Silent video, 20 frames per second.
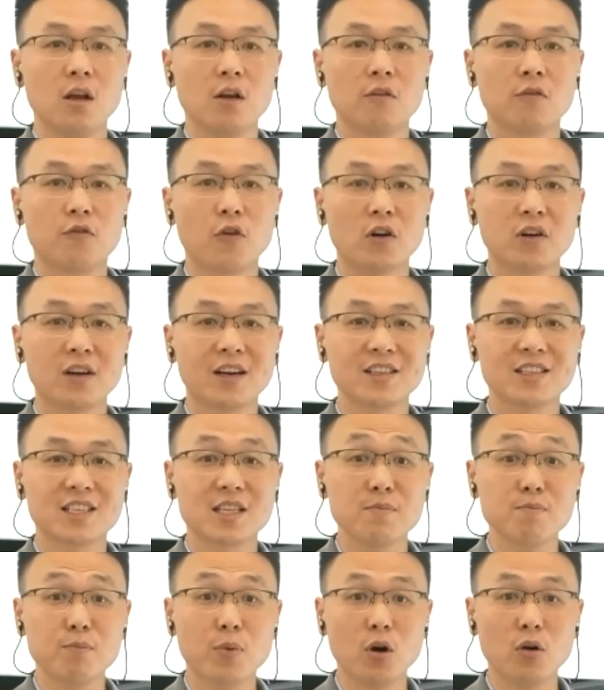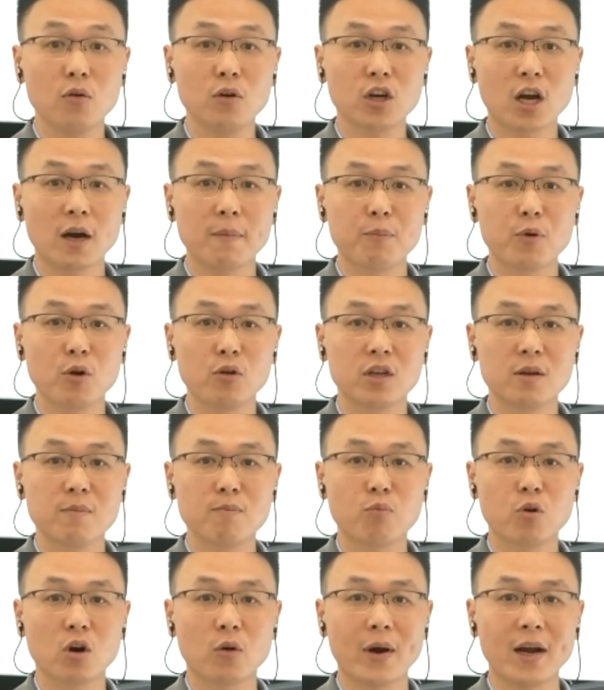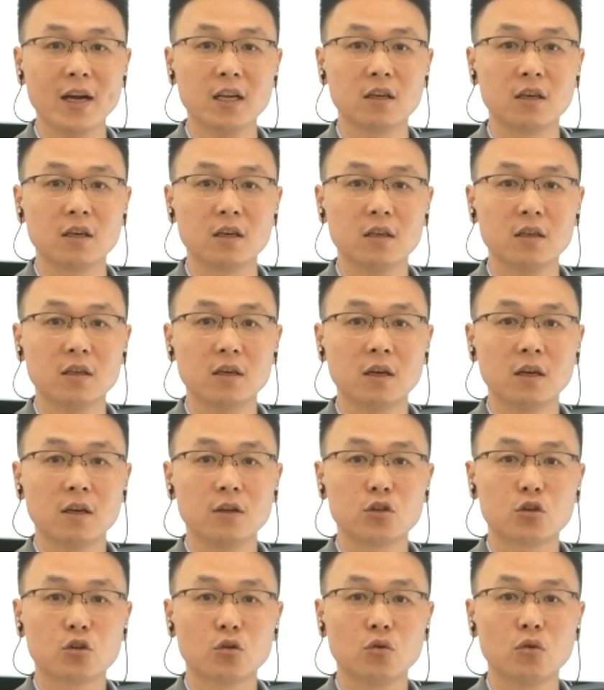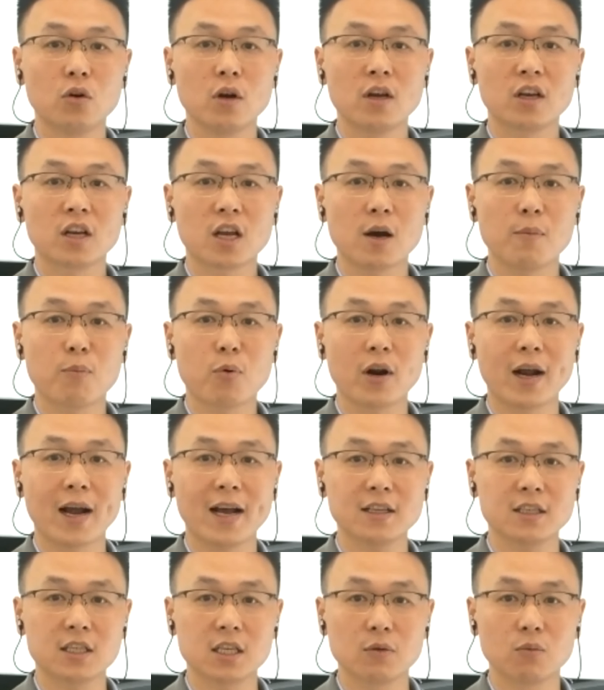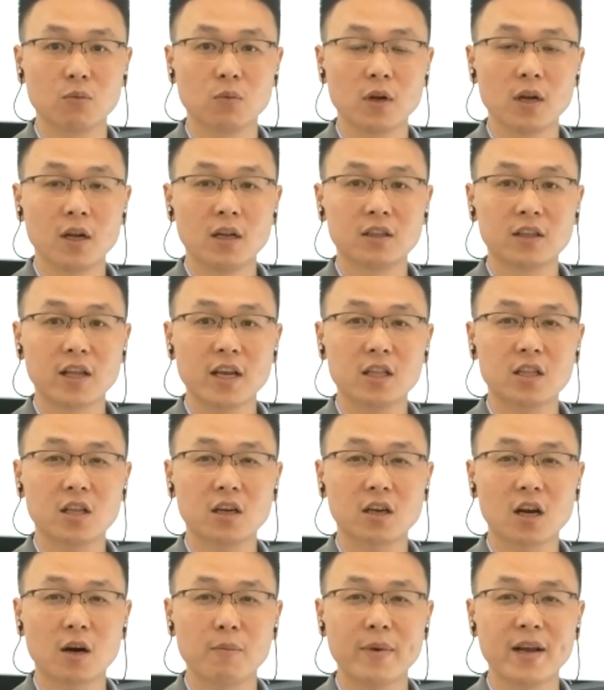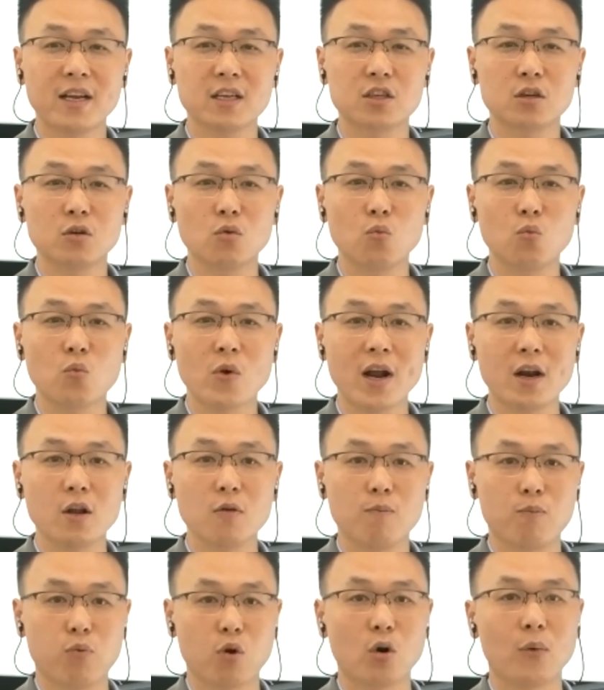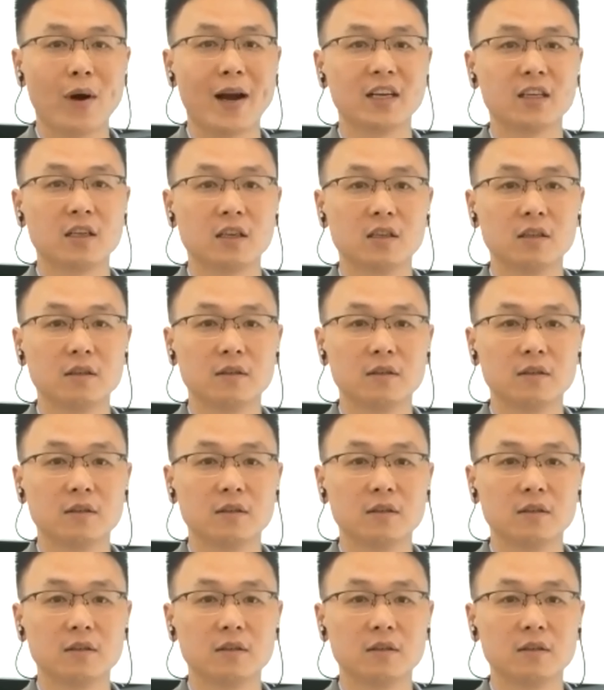from a simple computing provider to comprehensive data commercial value provider.